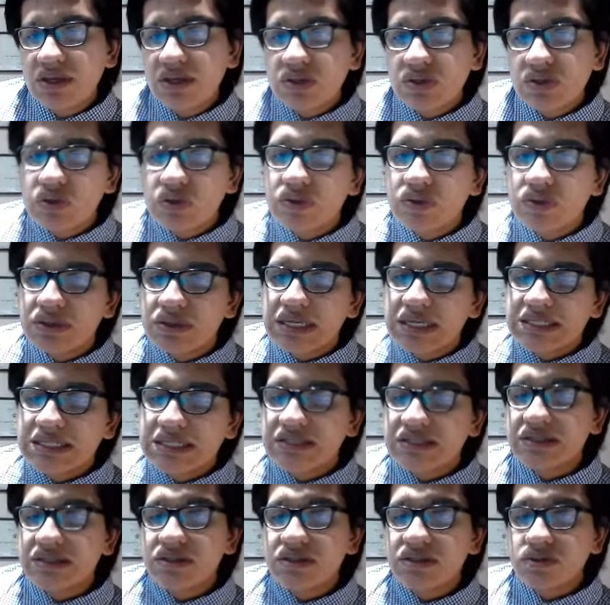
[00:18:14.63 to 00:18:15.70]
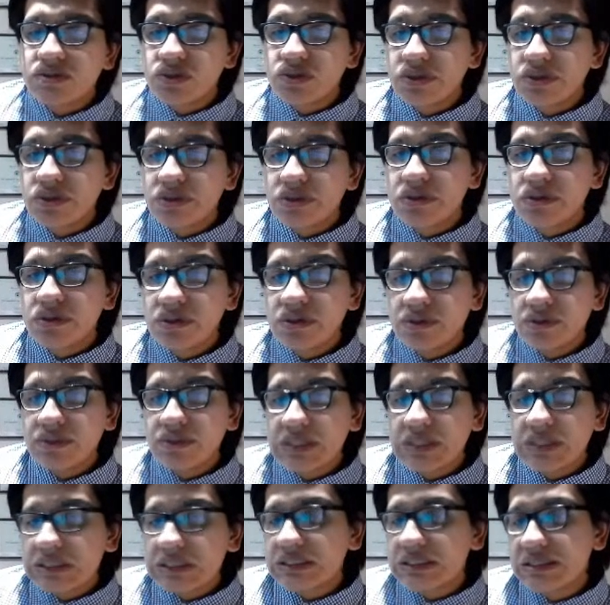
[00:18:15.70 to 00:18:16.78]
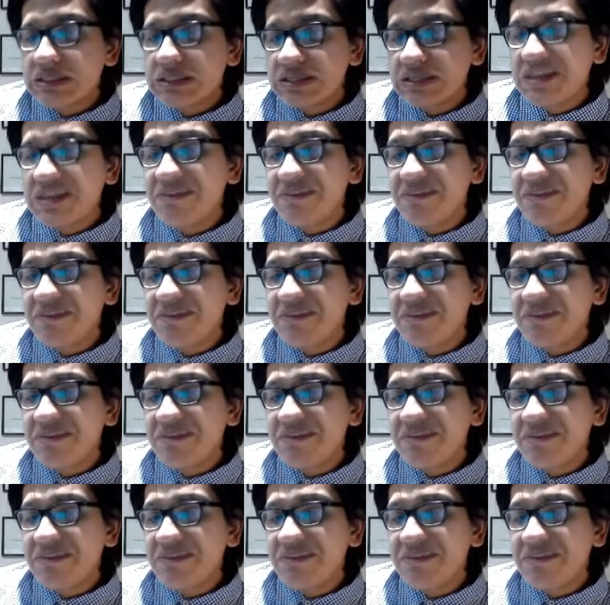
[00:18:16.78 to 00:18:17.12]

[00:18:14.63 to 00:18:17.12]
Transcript: So that's true, you know, because the,